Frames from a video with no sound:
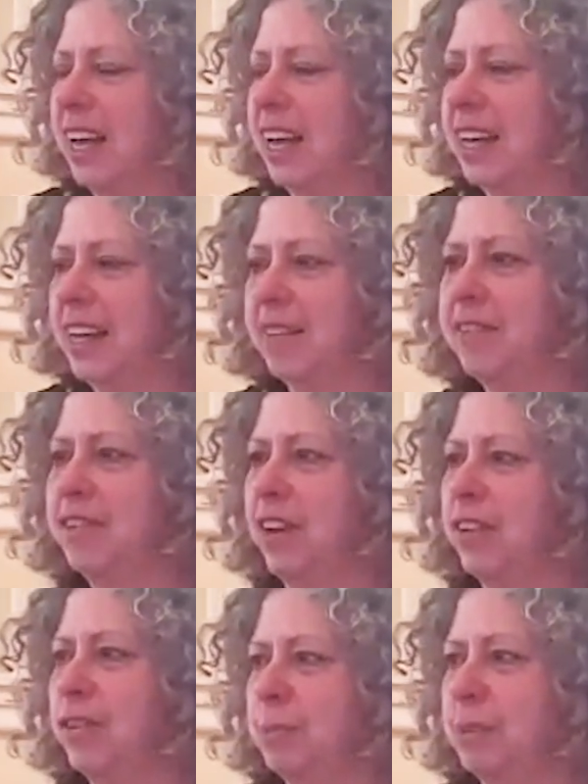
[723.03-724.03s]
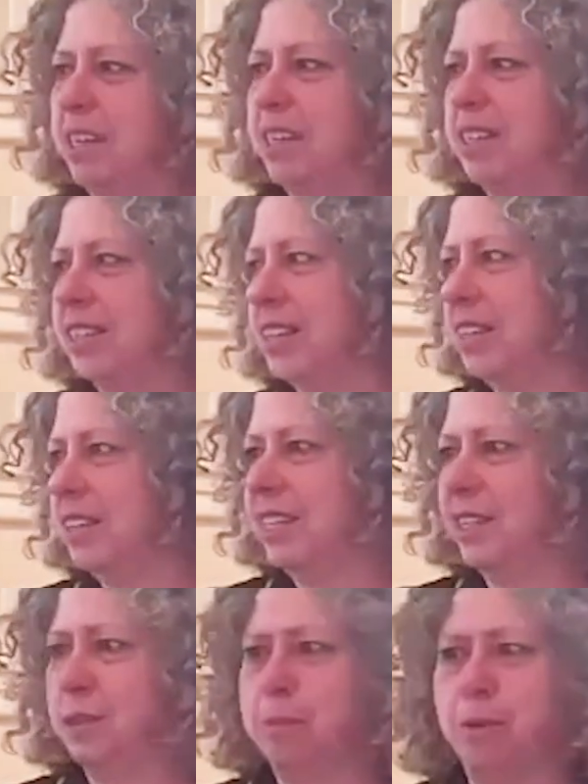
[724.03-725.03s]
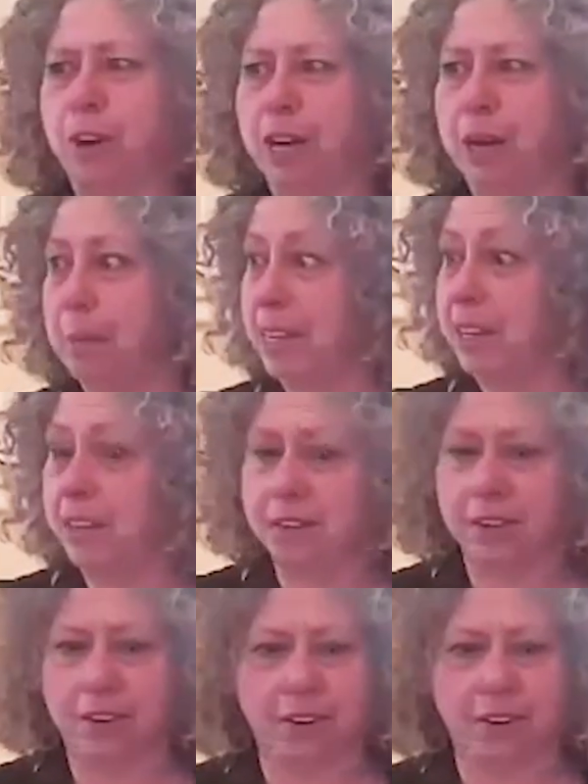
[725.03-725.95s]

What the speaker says: and have judgments and disappointment